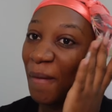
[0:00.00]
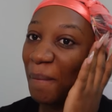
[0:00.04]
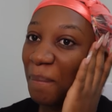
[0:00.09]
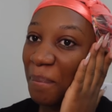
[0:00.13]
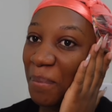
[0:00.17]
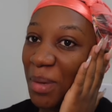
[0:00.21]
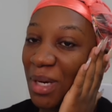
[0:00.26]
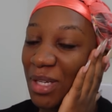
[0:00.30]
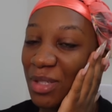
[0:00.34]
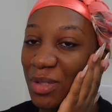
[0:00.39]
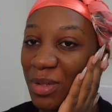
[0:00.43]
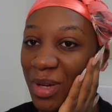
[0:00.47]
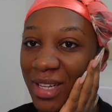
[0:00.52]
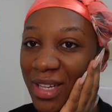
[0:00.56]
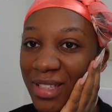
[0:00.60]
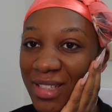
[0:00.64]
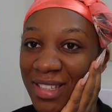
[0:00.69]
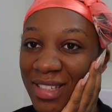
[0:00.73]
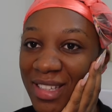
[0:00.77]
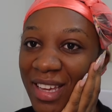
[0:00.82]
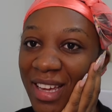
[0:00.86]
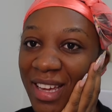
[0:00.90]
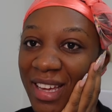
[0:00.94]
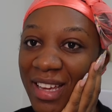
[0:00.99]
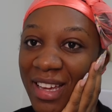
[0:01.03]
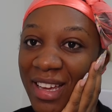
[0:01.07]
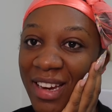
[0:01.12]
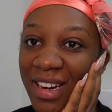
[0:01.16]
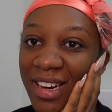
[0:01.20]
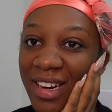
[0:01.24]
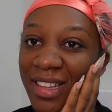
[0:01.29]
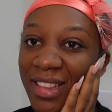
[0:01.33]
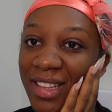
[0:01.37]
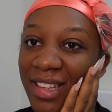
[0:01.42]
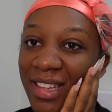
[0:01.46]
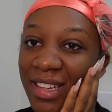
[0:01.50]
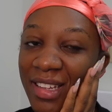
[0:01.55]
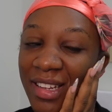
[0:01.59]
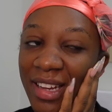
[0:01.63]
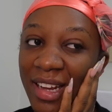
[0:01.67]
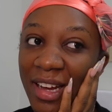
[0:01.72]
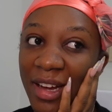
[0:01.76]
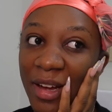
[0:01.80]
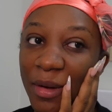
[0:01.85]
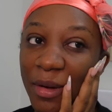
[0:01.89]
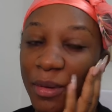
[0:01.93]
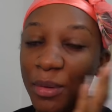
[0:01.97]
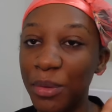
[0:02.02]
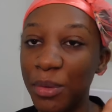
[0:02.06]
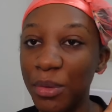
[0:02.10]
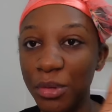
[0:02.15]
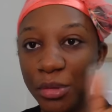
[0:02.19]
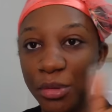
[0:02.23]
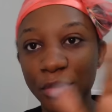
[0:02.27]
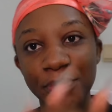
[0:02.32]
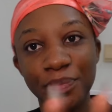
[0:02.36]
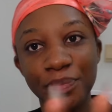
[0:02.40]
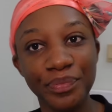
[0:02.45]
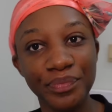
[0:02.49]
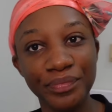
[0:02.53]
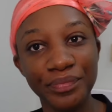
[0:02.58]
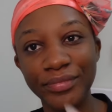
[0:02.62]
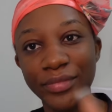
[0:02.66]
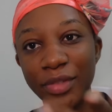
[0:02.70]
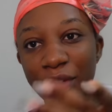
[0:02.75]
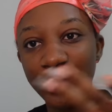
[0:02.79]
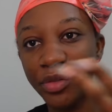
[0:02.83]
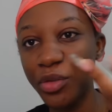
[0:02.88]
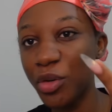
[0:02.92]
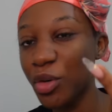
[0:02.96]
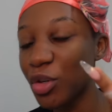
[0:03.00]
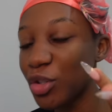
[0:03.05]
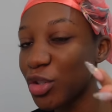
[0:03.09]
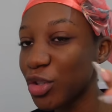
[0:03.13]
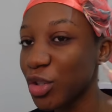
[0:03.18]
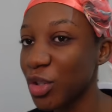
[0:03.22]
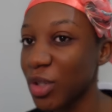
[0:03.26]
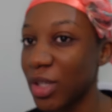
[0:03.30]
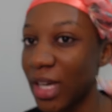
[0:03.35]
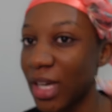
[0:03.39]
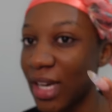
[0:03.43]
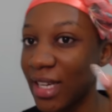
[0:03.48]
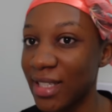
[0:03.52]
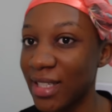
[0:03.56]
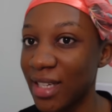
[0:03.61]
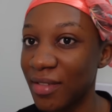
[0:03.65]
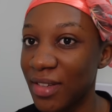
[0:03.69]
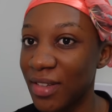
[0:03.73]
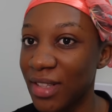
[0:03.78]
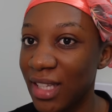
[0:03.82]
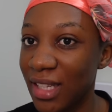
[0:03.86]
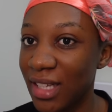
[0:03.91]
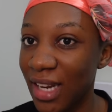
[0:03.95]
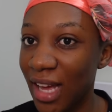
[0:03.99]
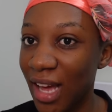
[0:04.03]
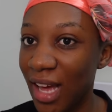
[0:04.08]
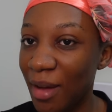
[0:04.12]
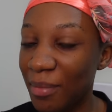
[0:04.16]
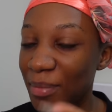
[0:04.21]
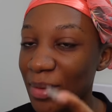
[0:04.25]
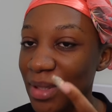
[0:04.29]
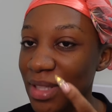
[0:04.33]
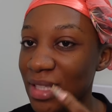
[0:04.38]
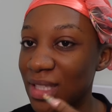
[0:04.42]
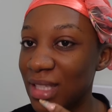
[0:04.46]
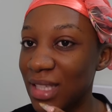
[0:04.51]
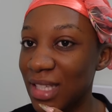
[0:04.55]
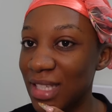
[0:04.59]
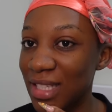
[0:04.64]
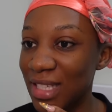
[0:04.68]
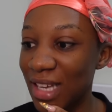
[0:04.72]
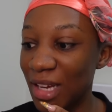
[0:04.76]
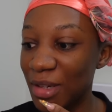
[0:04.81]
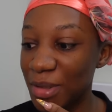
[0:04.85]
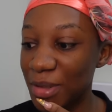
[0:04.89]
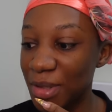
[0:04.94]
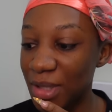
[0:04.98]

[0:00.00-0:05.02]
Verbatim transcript: my squad to get here and then I will of course show you guys everything that happens in this house